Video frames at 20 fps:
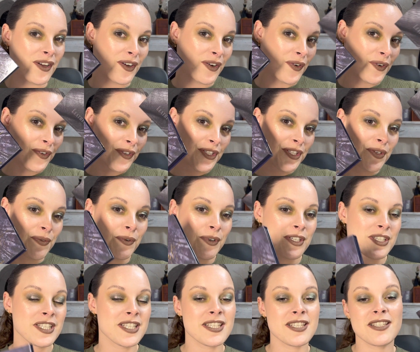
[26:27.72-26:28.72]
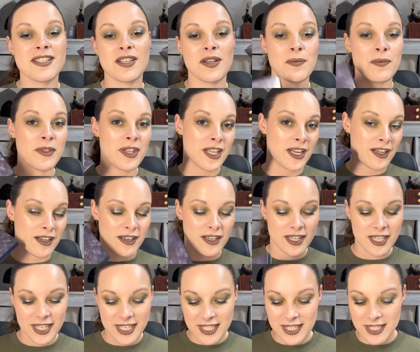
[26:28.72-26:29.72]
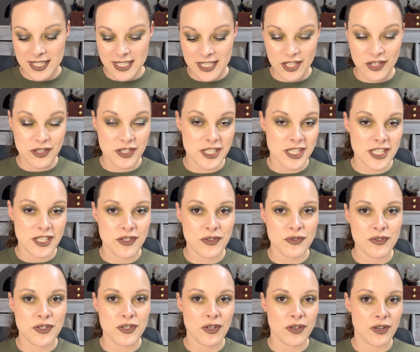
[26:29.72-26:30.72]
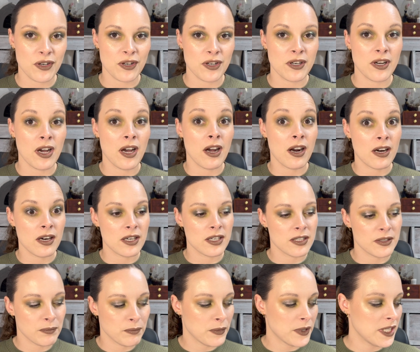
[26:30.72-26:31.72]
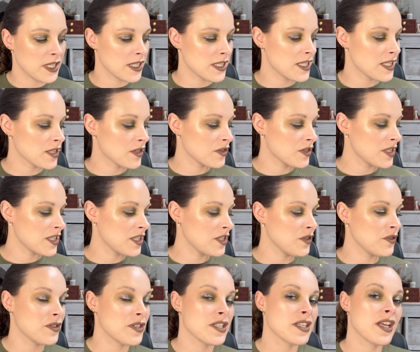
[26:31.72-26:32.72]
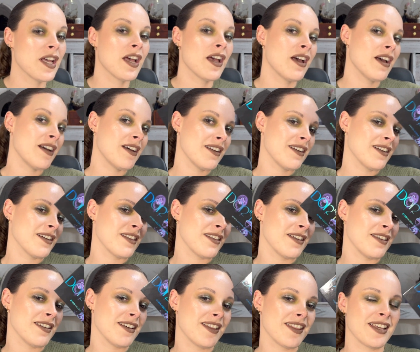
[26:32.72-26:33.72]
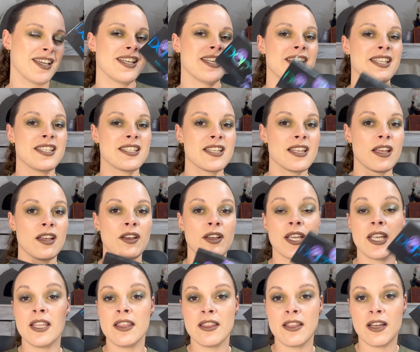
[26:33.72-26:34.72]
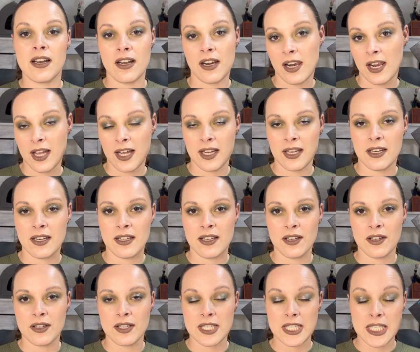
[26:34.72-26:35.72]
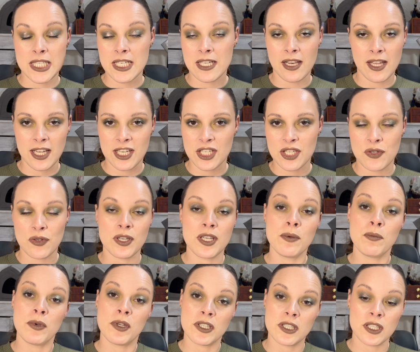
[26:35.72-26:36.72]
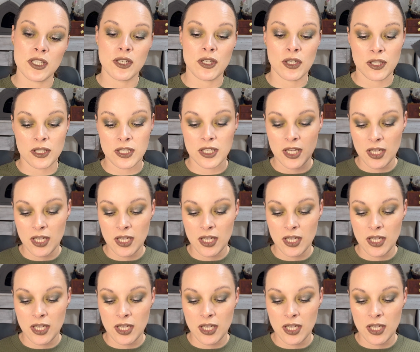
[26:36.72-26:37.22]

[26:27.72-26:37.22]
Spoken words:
older ones, some that are discontinued or are being discontinued, another that is in their line still actually, but not